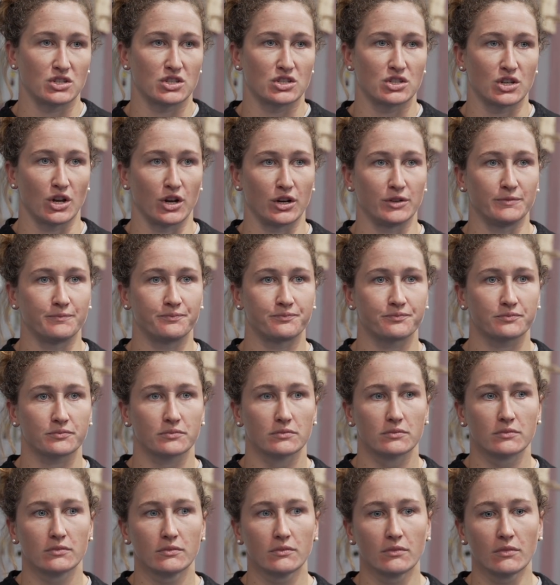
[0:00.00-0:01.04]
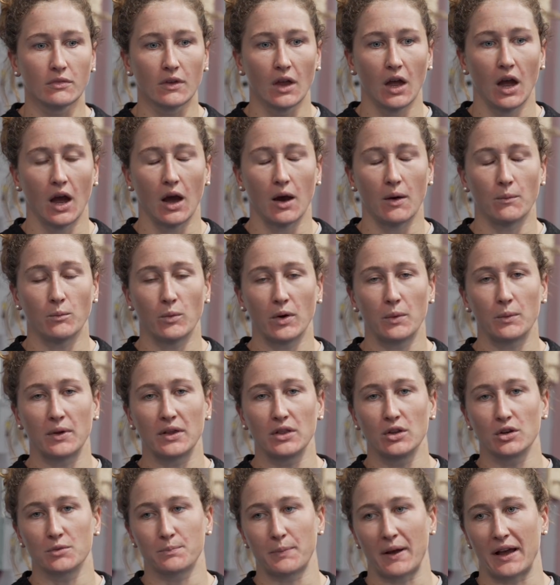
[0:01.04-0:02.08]
So when we
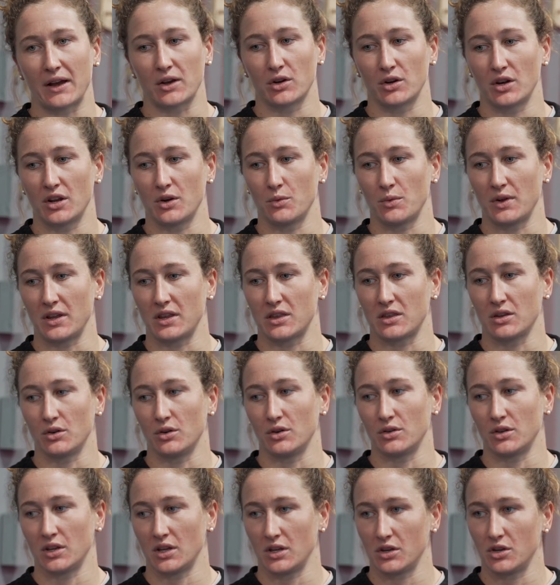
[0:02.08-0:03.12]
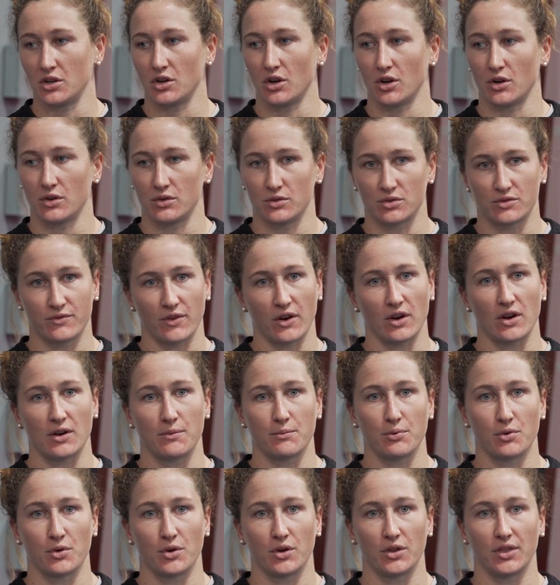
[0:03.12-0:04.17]
look back on it, we thought that, you know, it was very
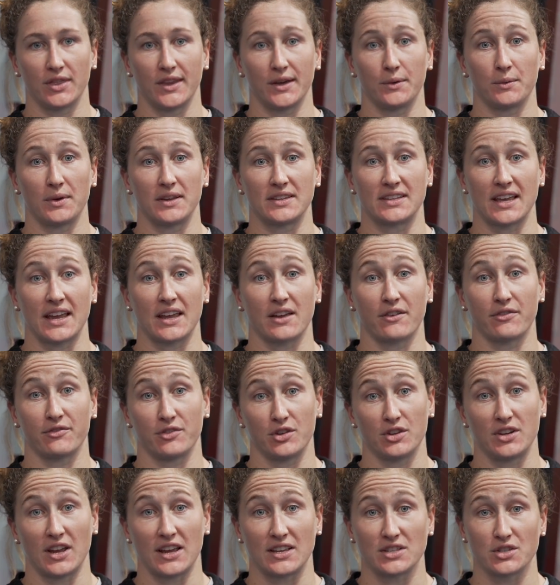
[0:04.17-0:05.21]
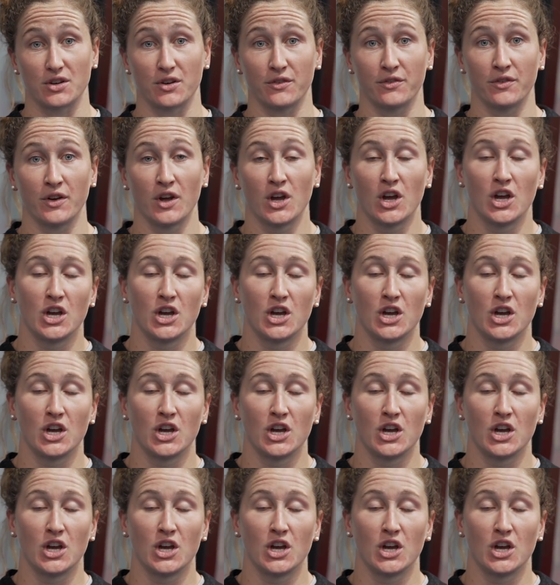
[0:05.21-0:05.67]
important that we take a few days off.